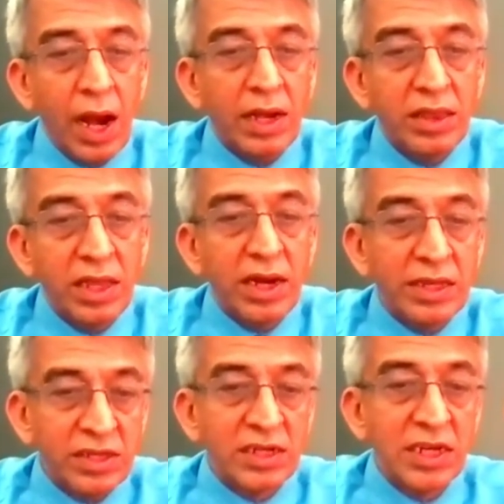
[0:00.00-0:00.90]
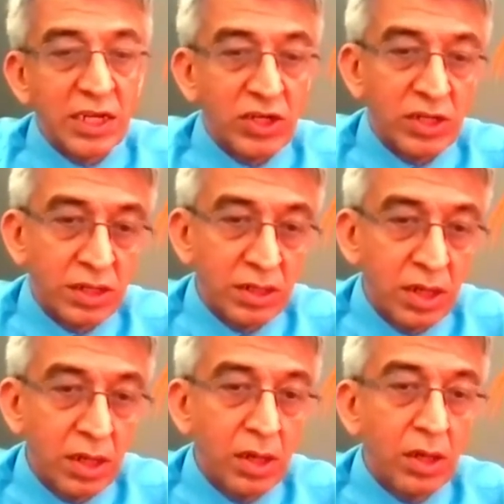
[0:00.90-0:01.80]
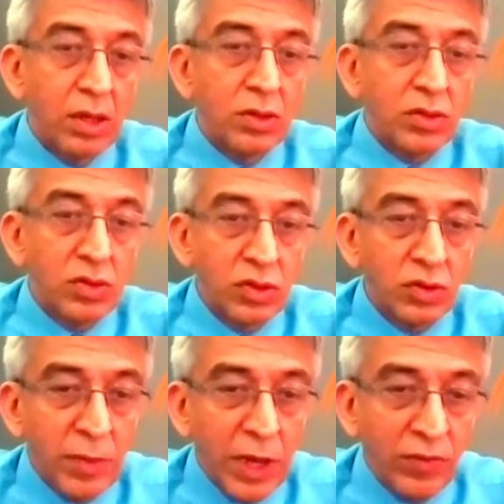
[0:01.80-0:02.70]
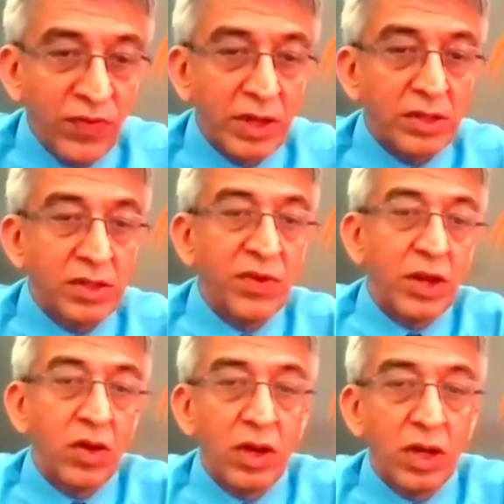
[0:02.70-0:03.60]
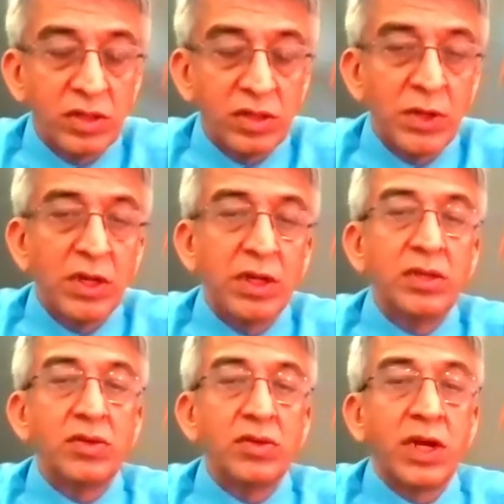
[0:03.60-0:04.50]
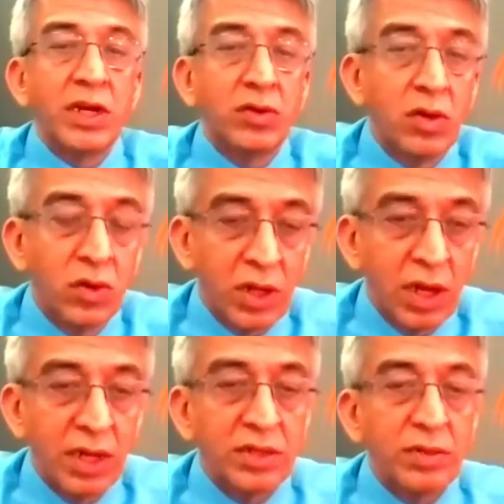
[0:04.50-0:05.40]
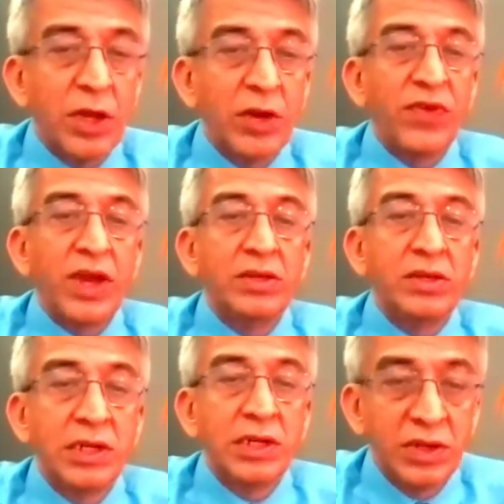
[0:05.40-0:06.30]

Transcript: at the destination. So you manufacture where your customer is, you try to localize the manufacturing,